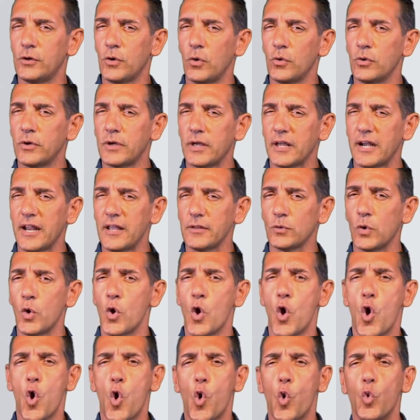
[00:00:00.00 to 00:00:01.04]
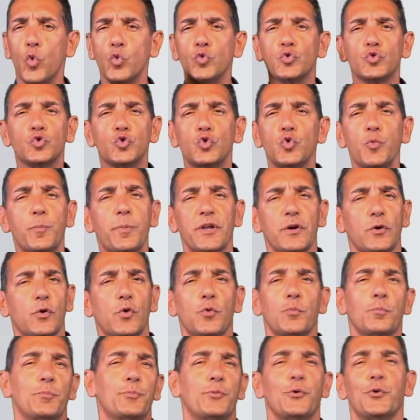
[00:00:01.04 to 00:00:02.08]
But how does a high-performance
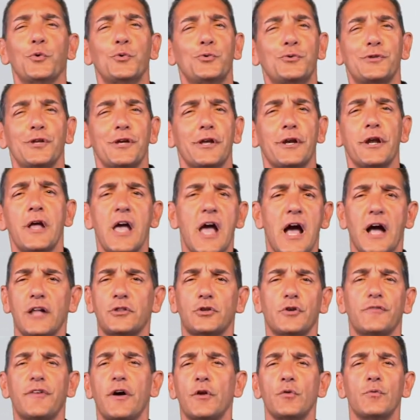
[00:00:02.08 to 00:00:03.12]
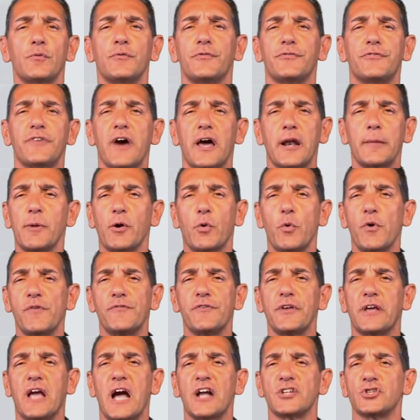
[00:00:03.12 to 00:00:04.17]
computer actually find an
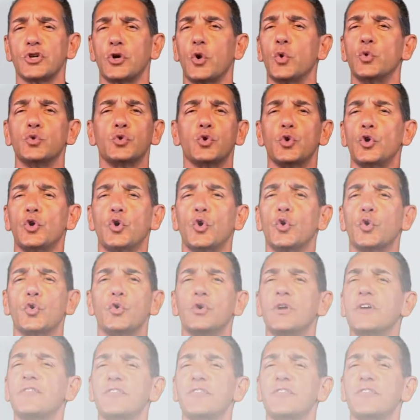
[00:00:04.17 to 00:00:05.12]
effective drug against